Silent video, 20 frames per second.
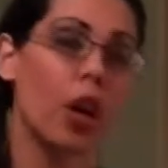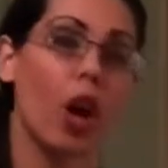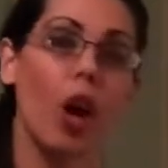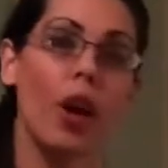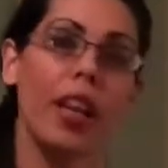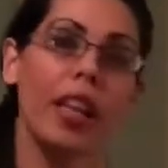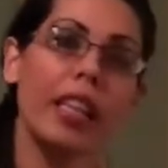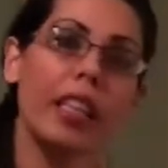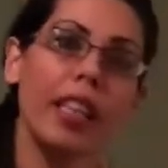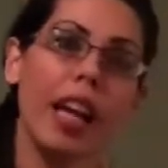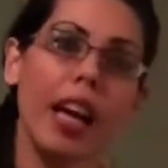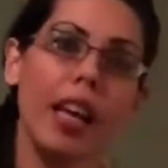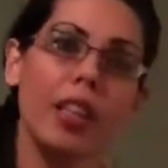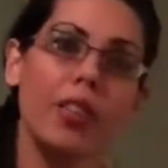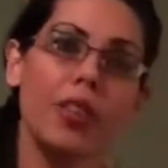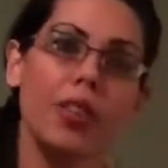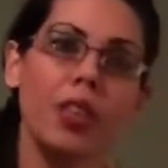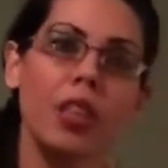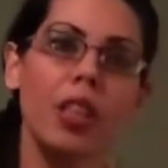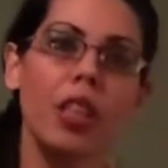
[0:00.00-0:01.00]
garlic
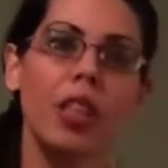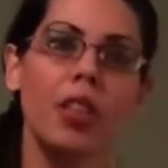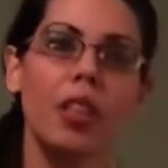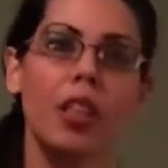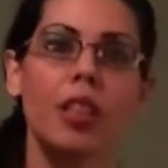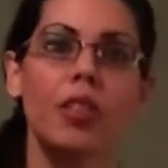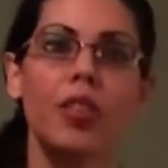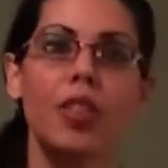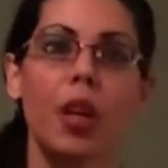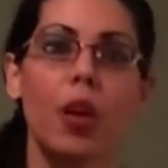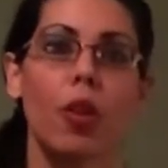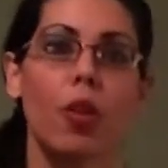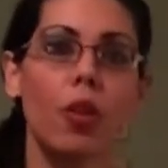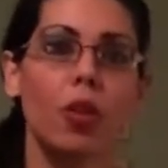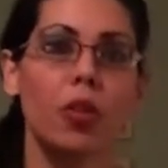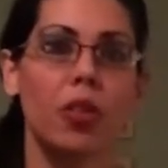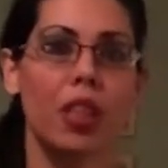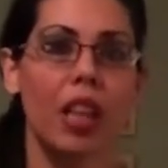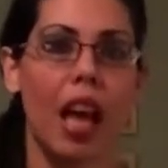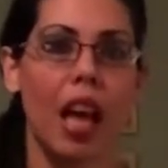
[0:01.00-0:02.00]
knots. They sell
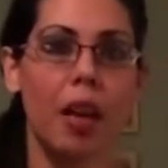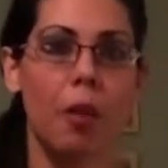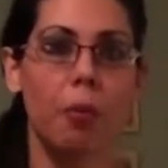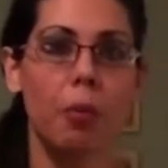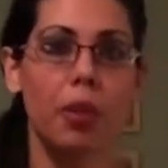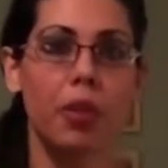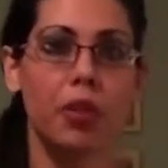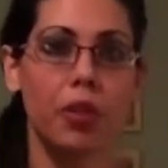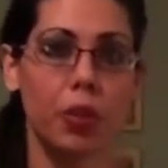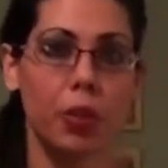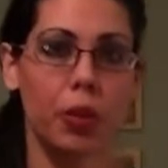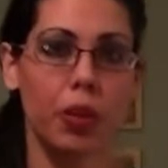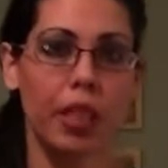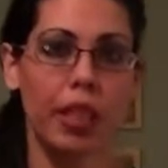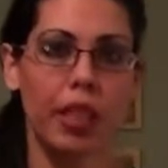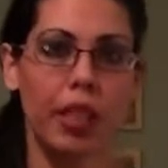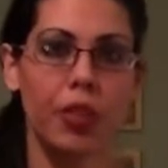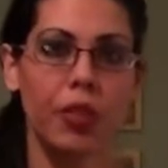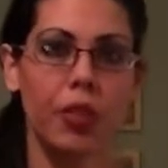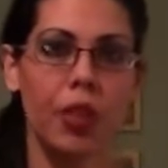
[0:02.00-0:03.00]
those a lot in
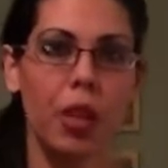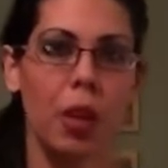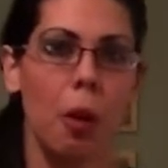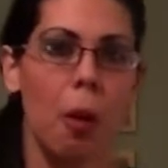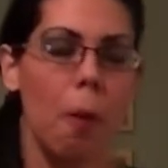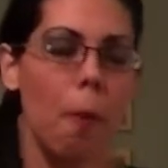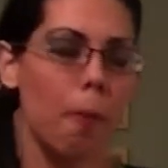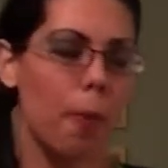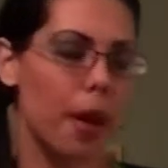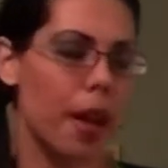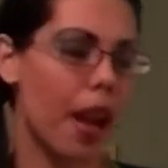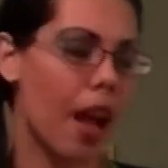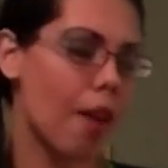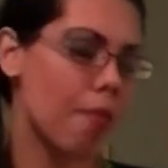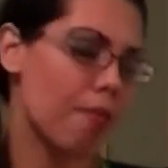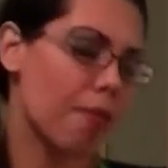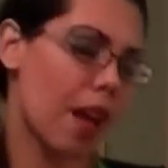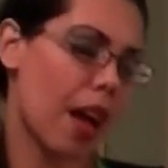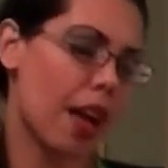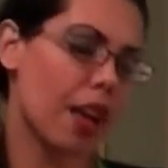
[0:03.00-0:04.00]
pizzerias, but
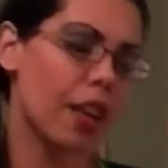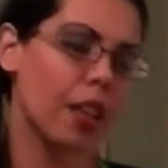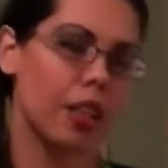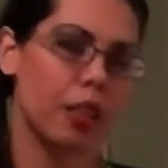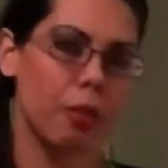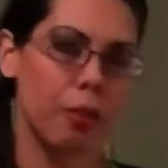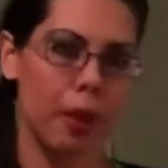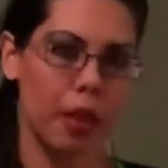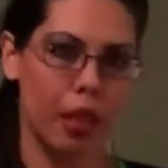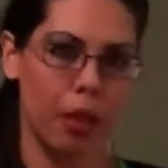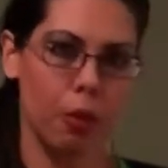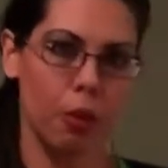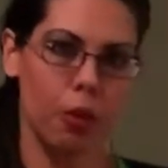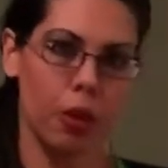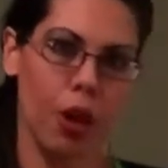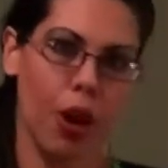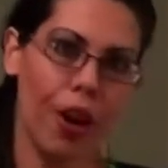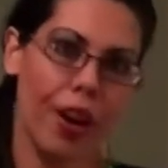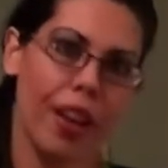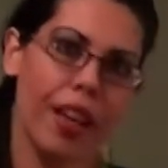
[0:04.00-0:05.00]
I'm not going to make them with
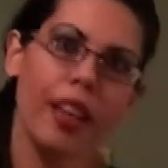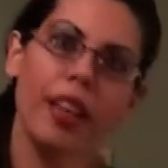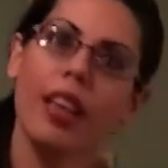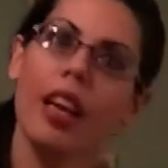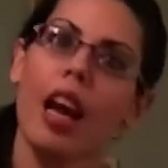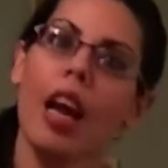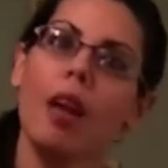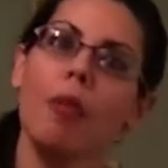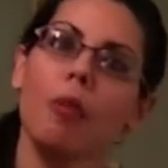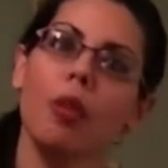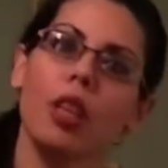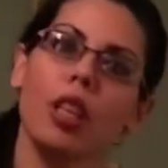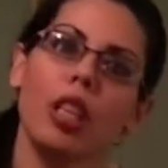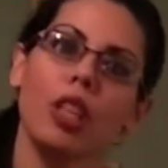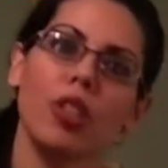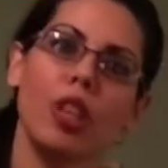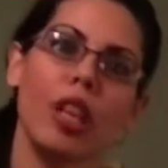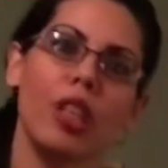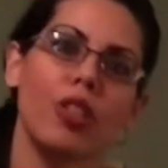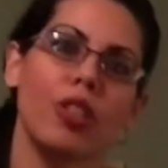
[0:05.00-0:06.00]
garlic. I'm going
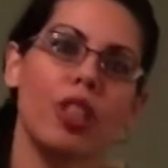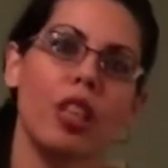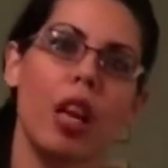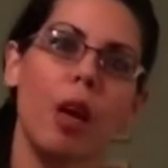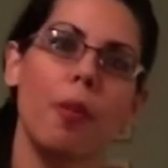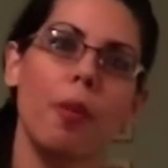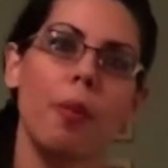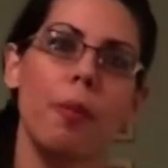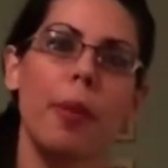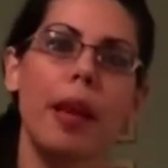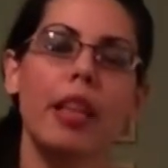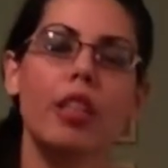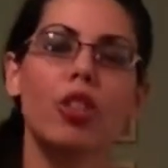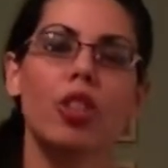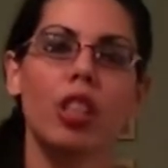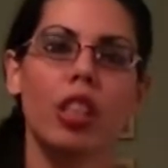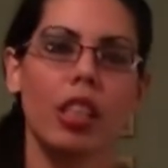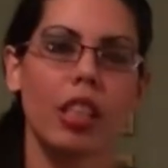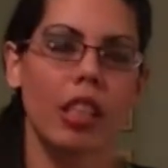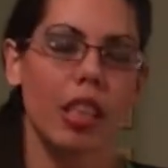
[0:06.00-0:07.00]
to change it up and make
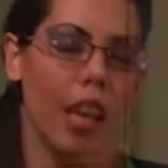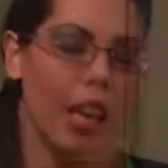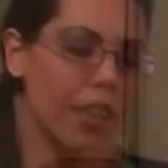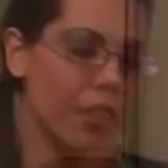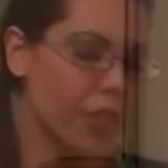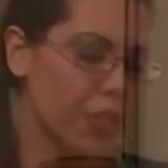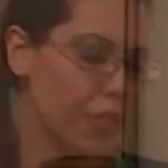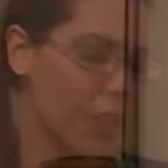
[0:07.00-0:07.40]
chili knots.